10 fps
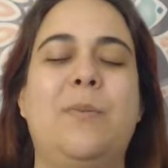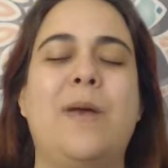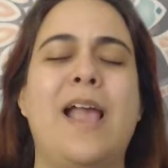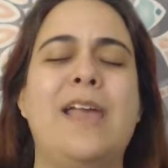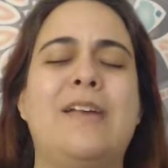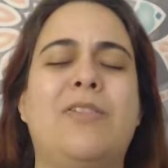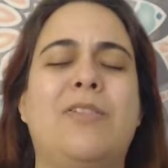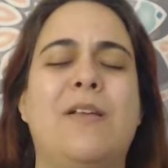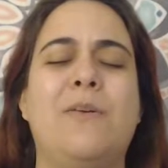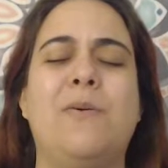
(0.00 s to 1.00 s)
break
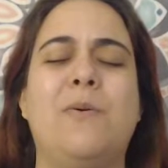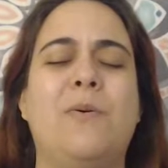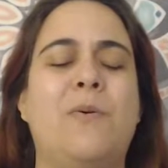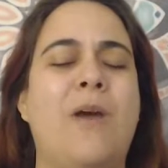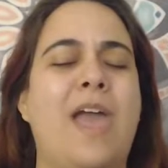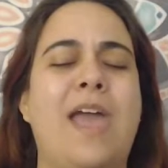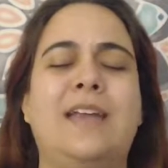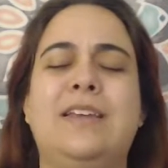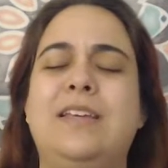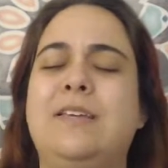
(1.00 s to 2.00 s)
through
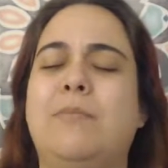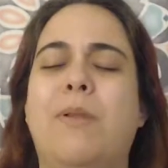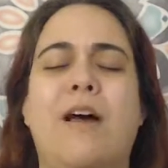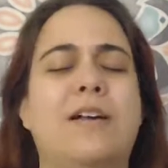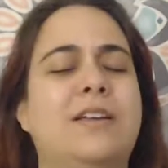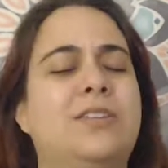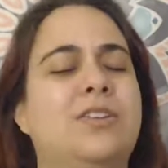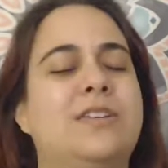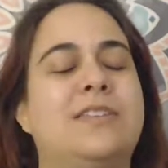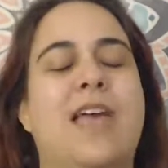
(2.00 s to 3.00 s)
any
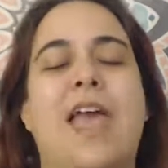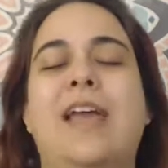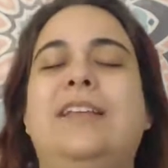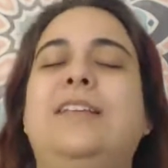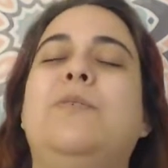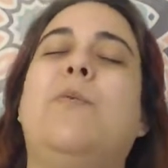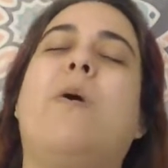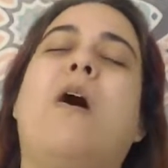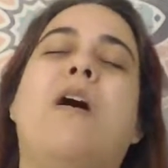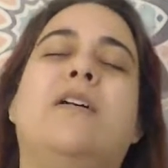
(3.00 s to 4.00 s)
blockages, any
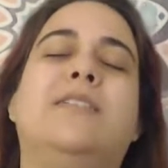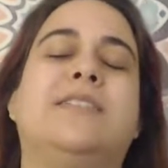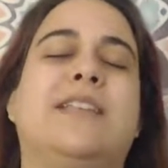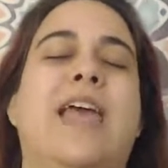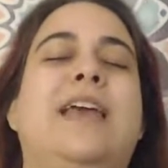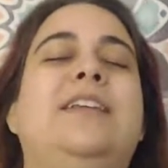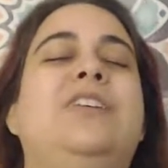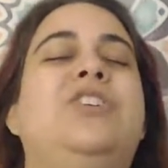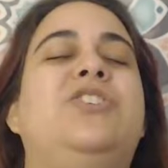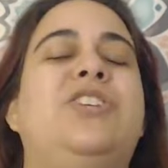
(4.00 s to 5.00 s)
walls,
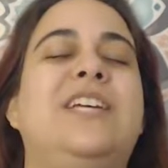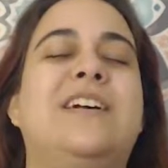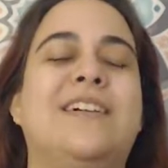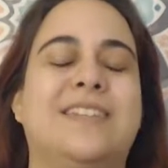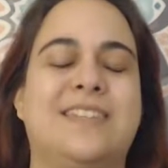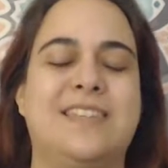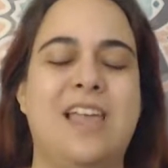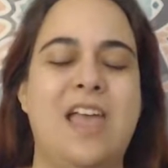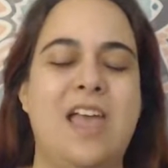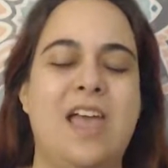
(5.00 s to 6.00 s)
any shields
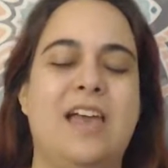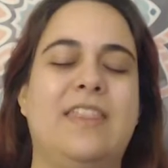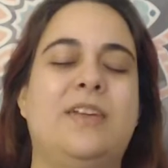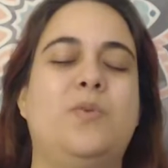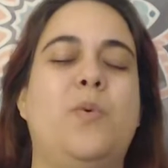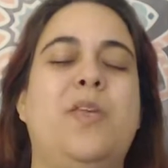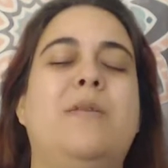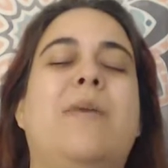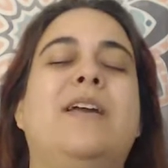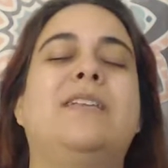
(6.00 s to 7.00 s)
that we
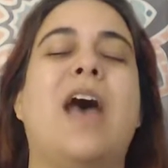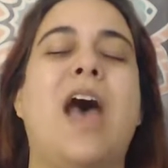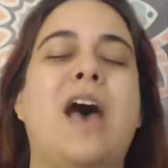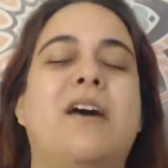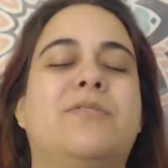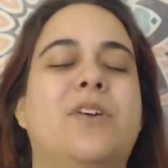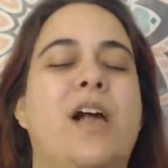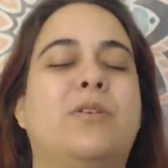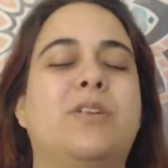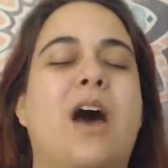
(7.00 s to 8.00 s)
might have
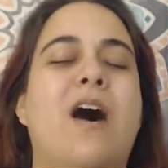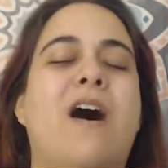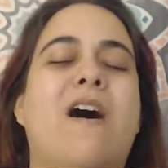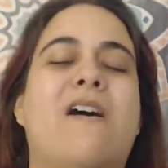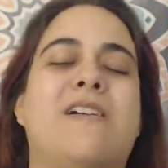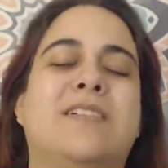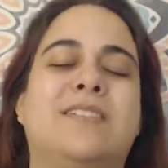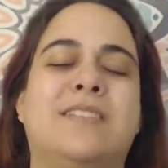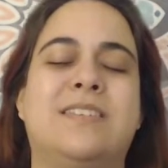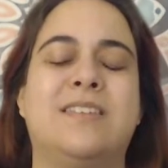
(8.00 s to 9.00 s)
around our hearts.